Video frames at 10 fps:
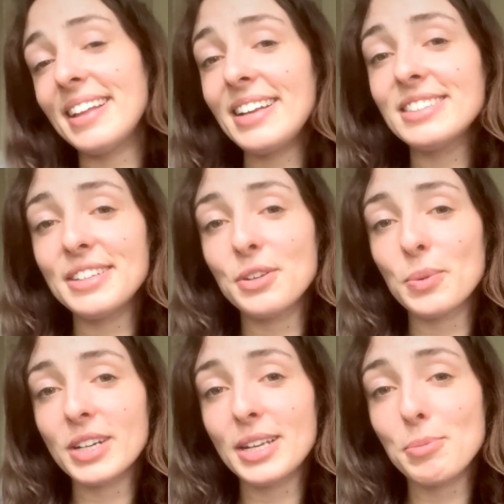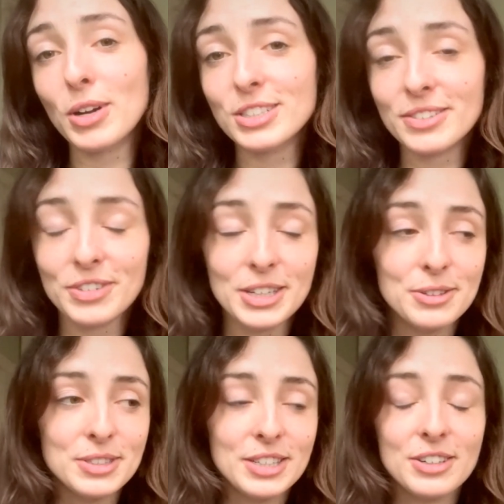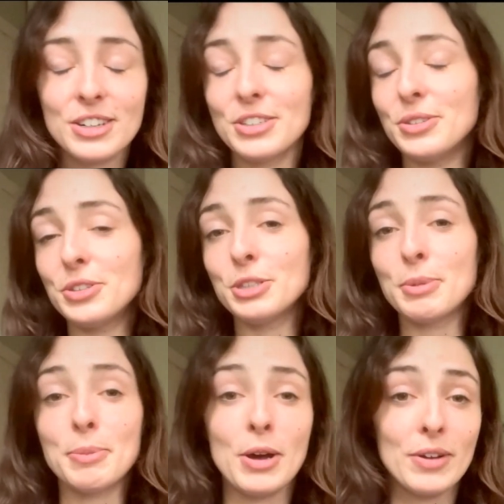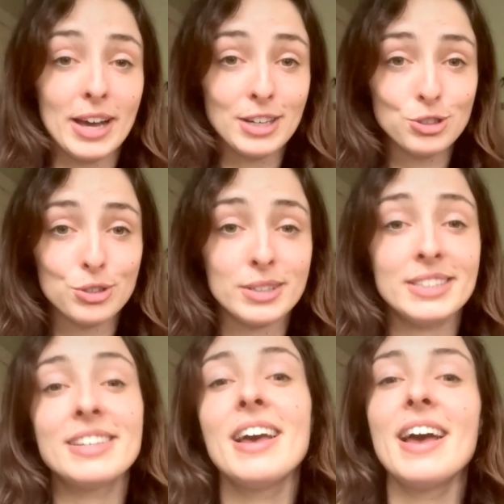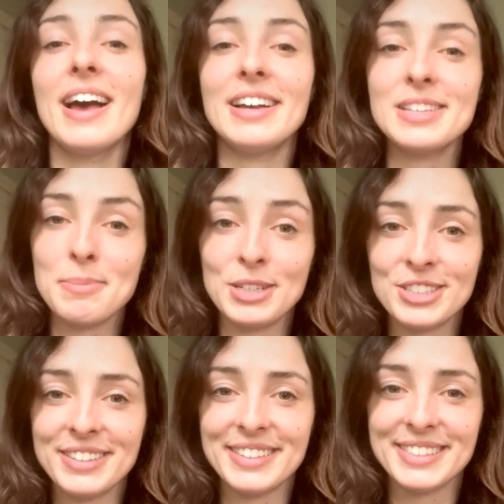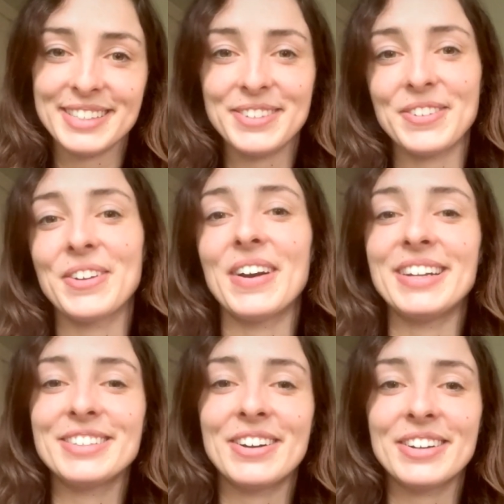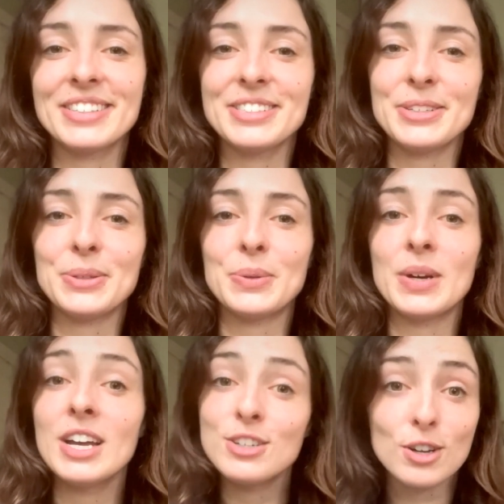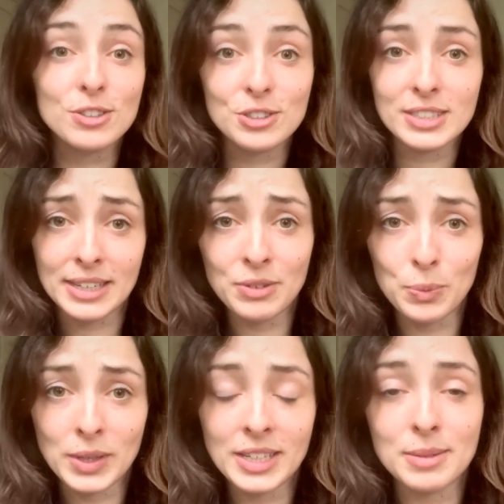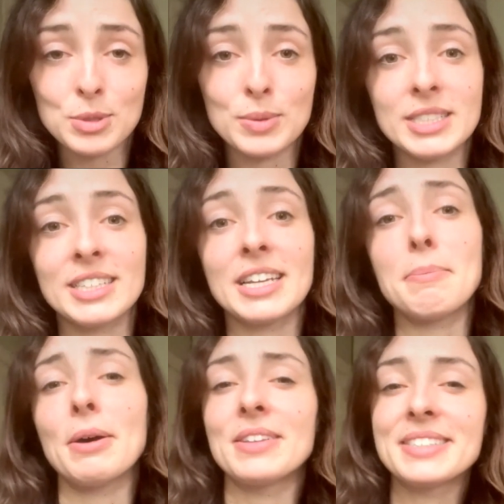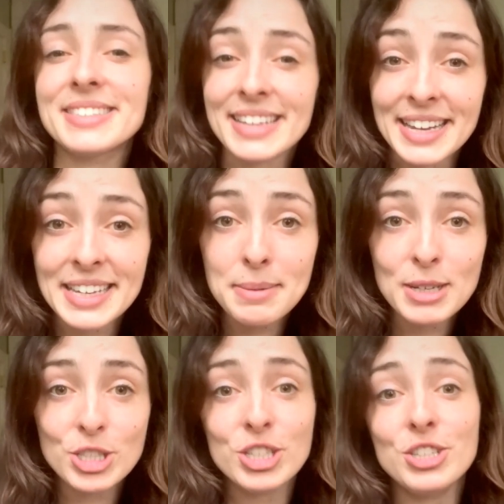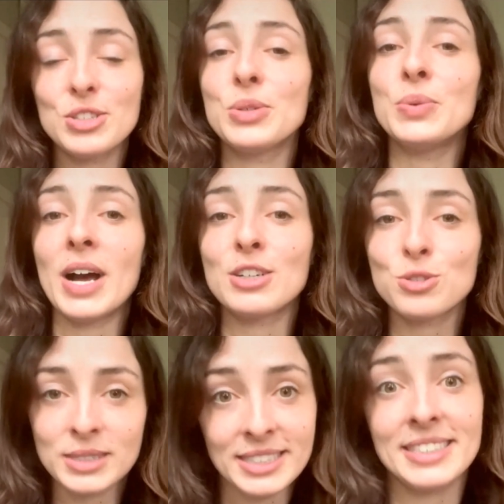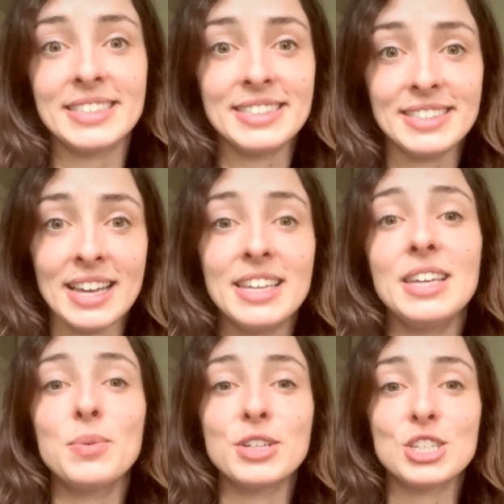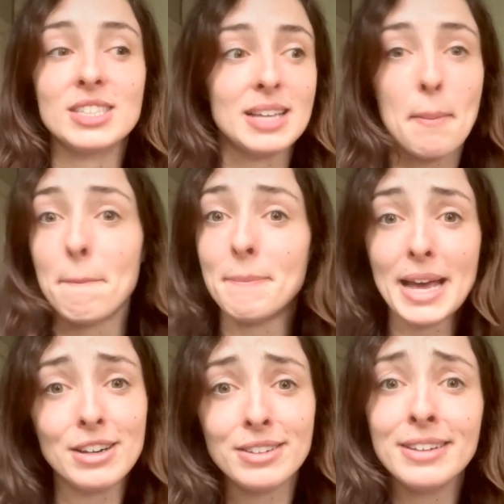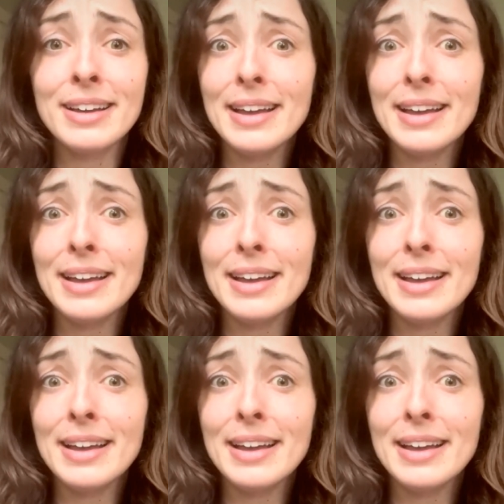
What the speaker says: lastly, if you want to keep watching videos here on YouTube about asteroids, as I mentioned in this interview, I talked to Dr. David Williams recently about the Psyche mission to asteroid 16 Psyche, which is a metal